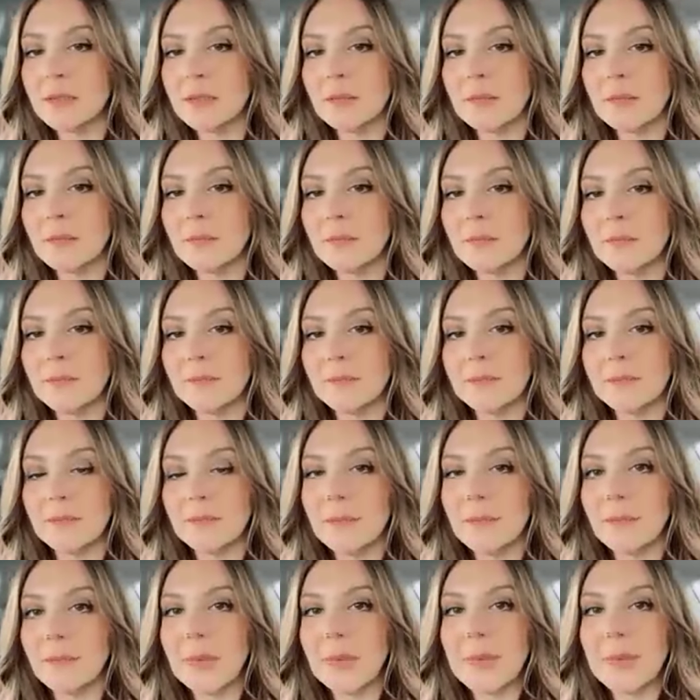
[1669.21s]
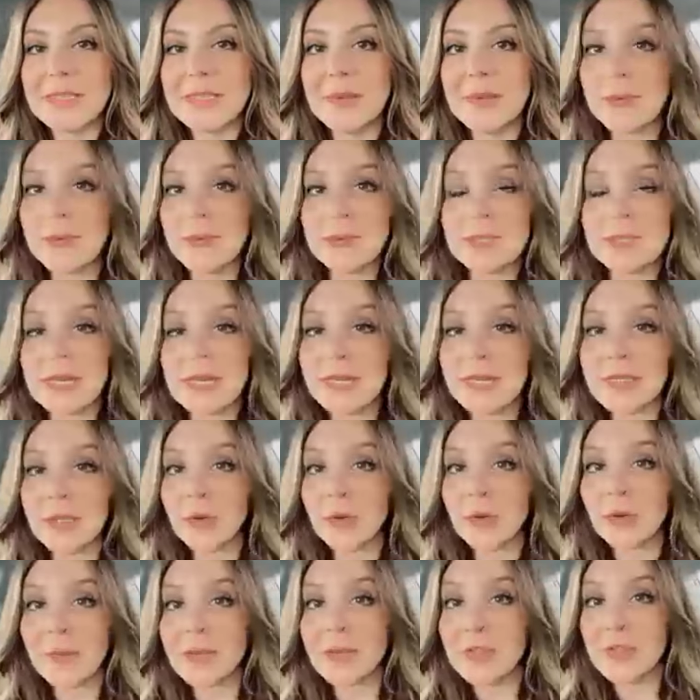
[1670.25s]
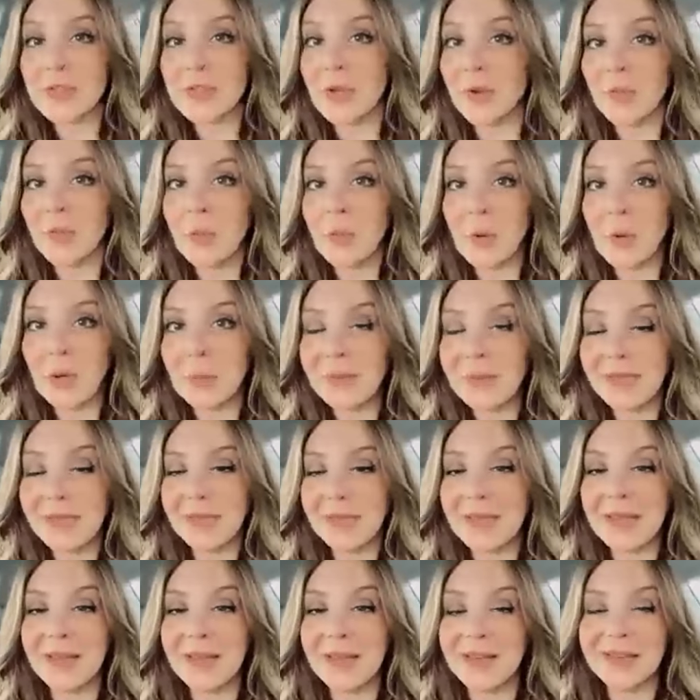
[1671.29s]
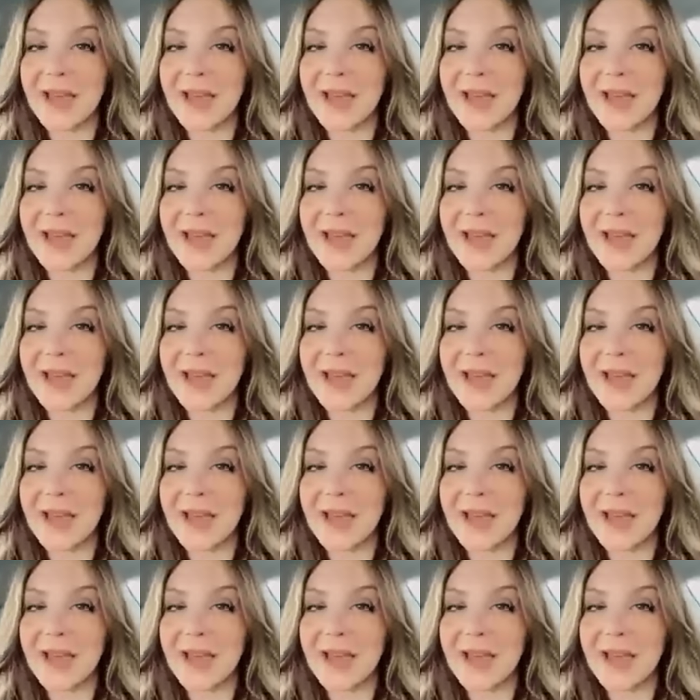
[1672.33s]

somebody was texting her about softball being not canceled.